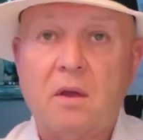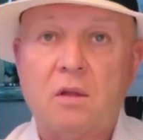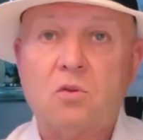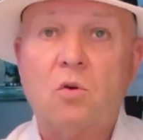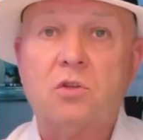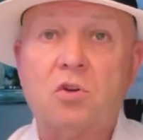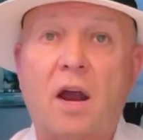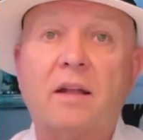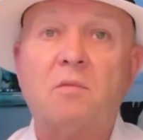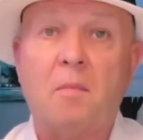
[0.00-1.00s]
to
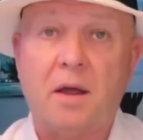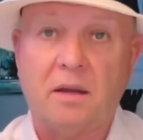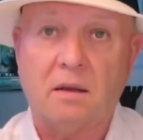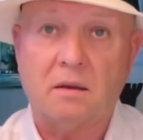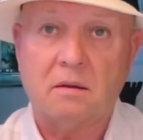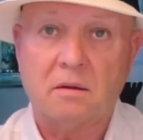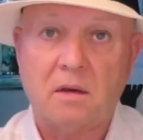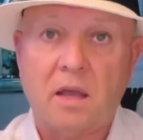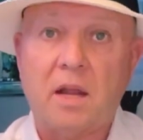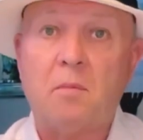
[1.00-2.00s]
attract money
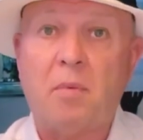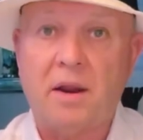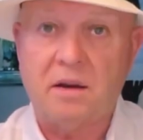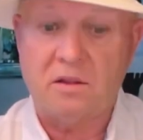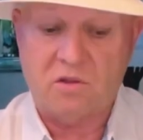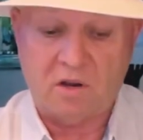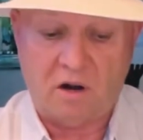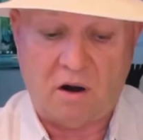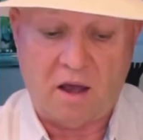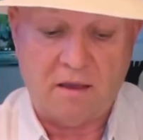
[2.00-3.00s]
and abundance in
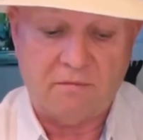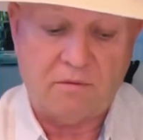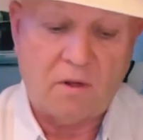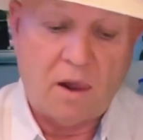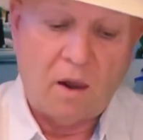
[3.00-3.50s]
our life.